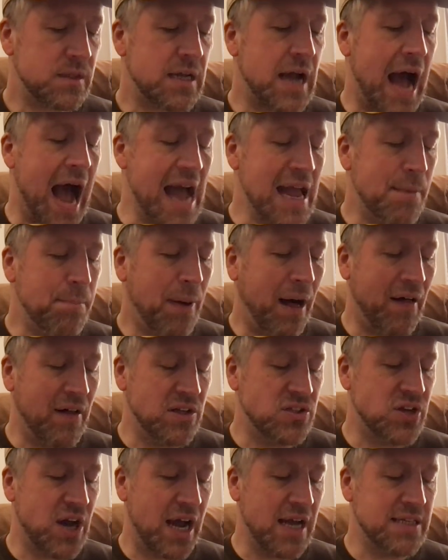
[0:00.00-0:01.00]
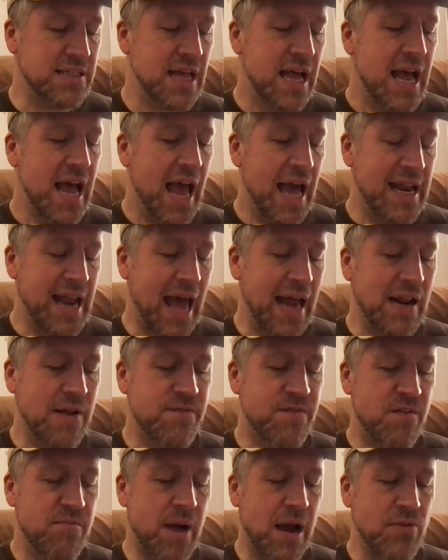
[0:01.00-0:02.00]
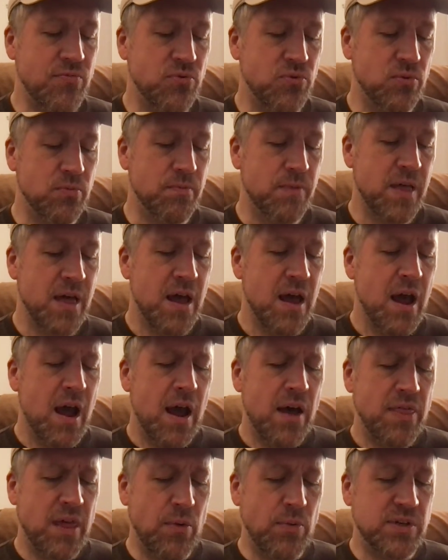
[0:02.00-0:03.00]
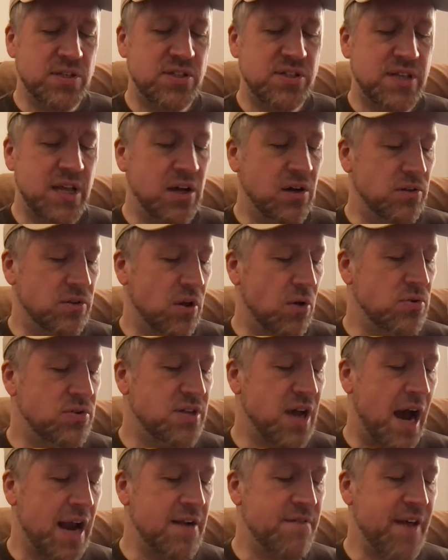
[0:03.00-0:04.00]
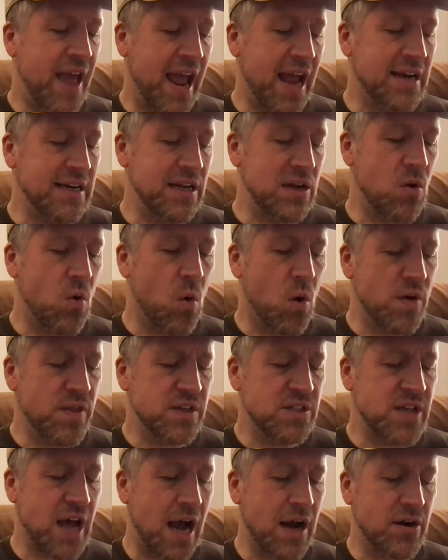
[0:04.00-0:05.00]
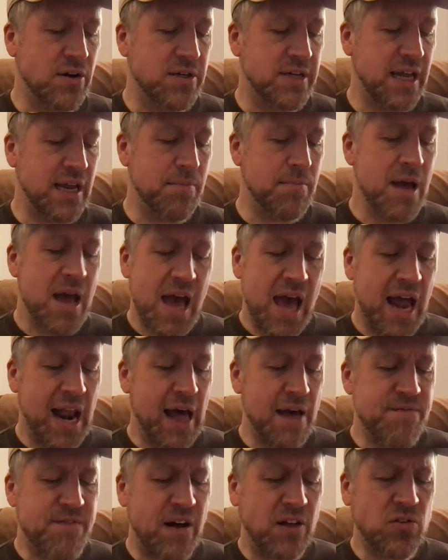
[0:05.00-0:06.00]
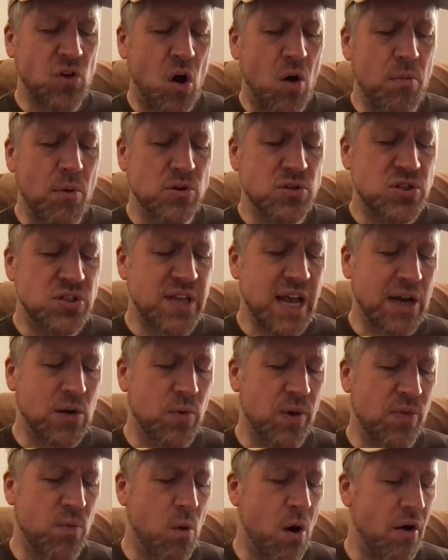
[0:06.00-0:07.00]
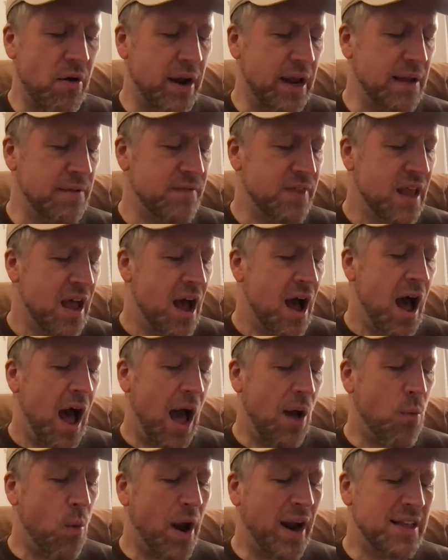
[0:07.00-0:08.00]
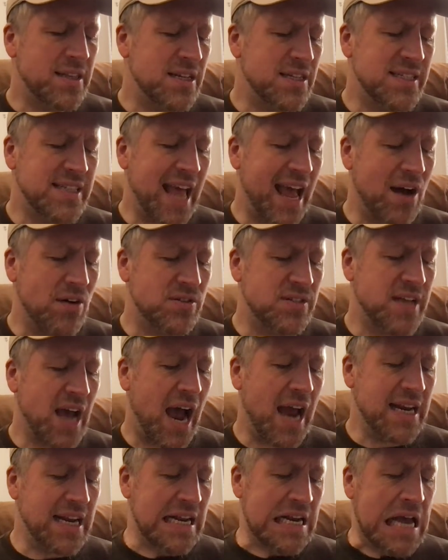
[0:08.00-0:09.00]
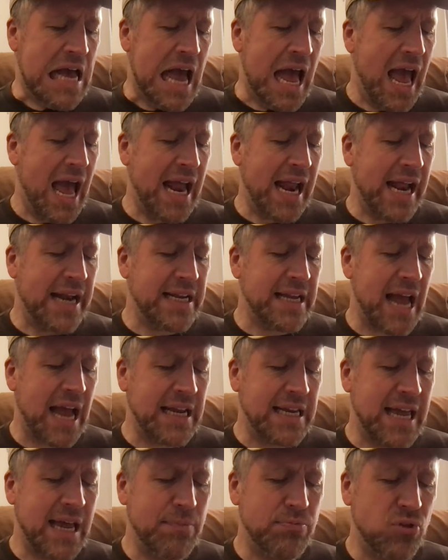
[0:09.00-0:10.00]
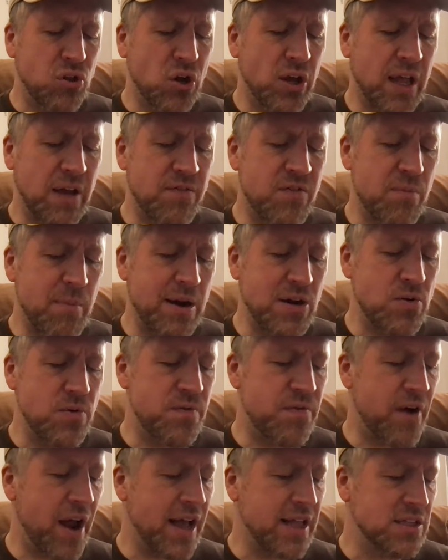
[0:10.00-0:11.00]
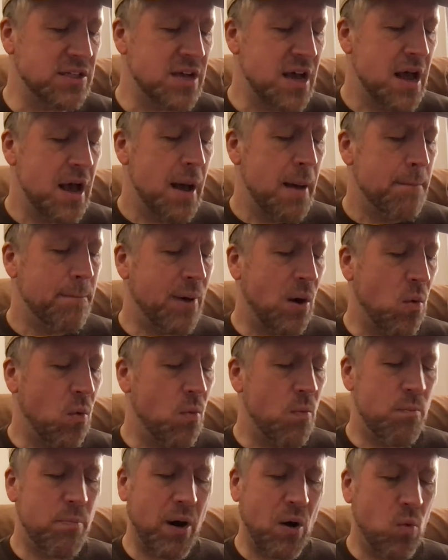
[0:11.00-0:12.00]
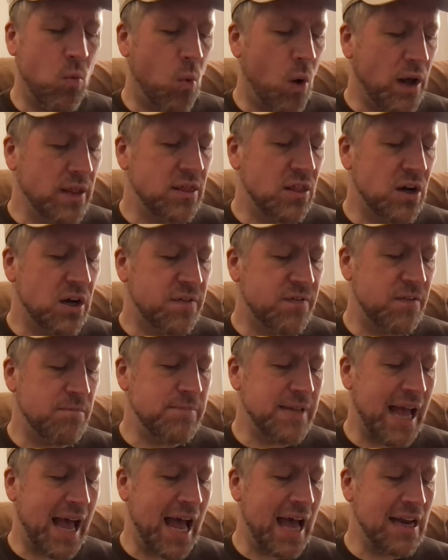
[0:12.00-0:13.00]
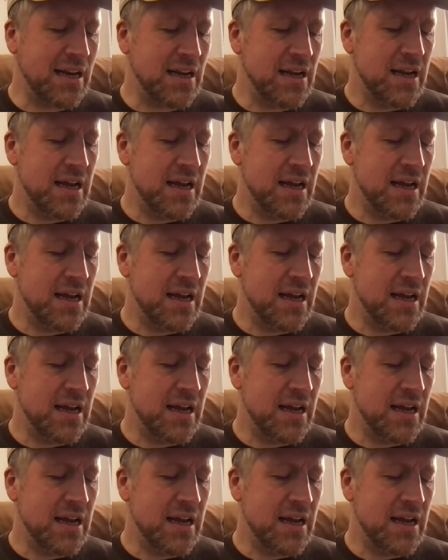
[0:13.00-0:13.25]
I apologized and headed for my room. There was still no sign of Andy or the soccer team, and I felt almost sick with worry. I wanted to stay outside and keep looking for my new friends, but one look from Dad,